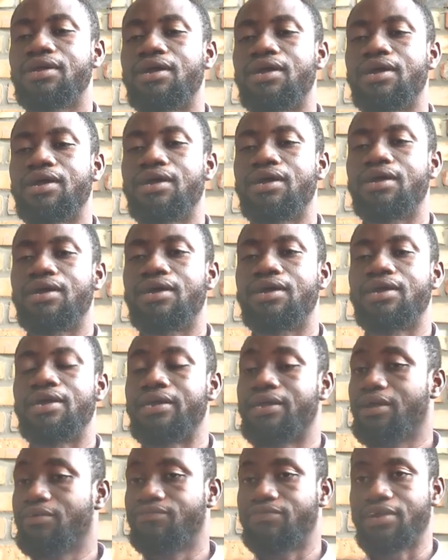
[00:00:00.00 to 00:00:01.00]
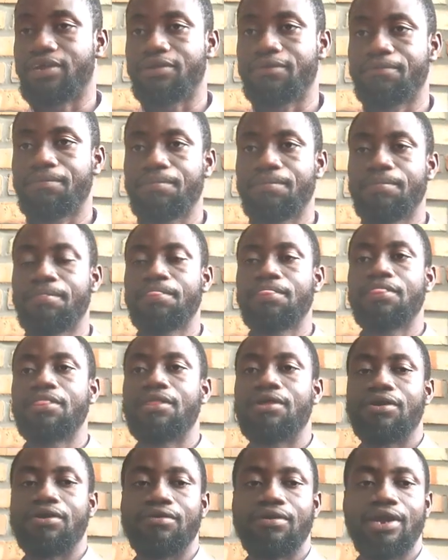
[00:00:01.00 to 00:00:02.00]
uh, a governor.
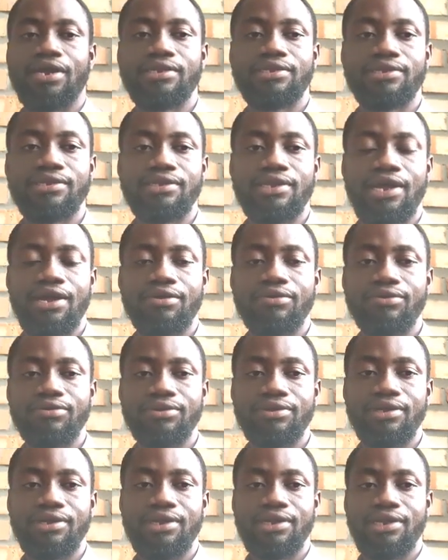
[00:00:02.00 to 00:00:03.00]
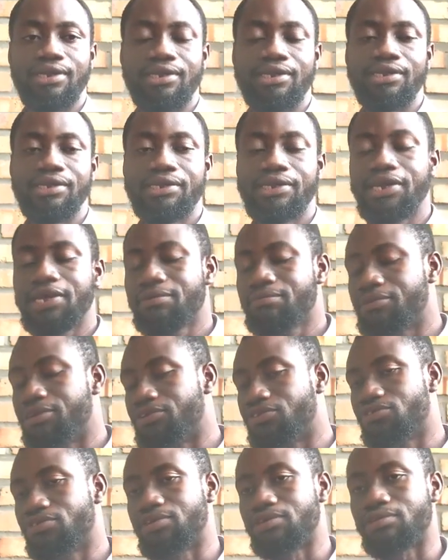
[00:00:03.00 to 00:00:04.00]
All right. Now, he came
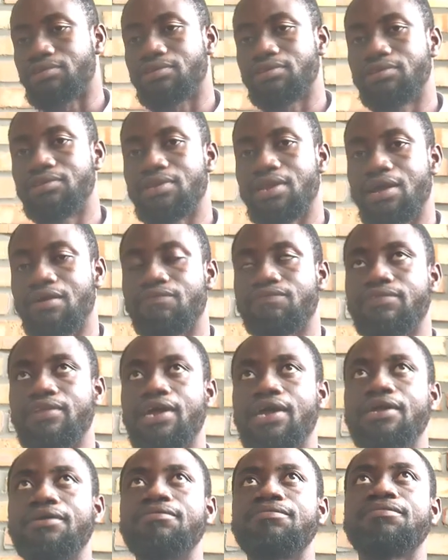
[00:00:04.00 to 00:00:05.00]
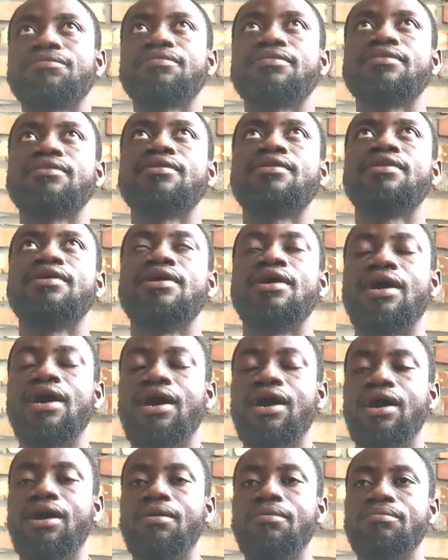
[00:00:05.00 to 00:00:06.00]
into the scene after
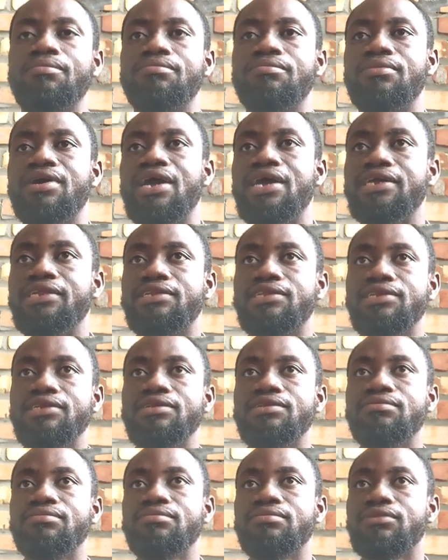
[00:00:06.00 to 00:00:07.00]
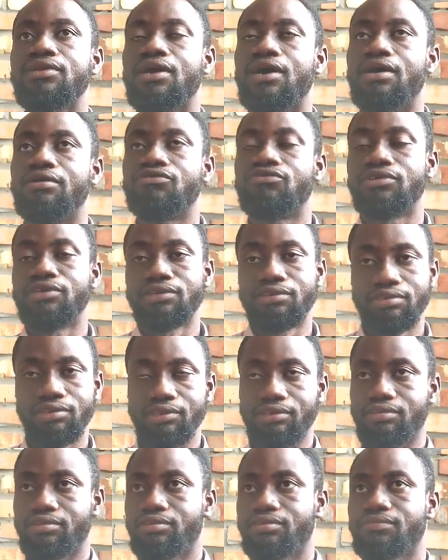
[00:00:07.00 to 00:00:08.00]
um,
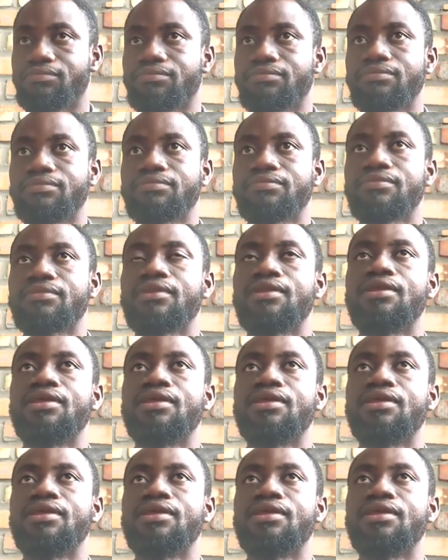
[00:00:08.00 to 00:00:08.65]
1826. Uh,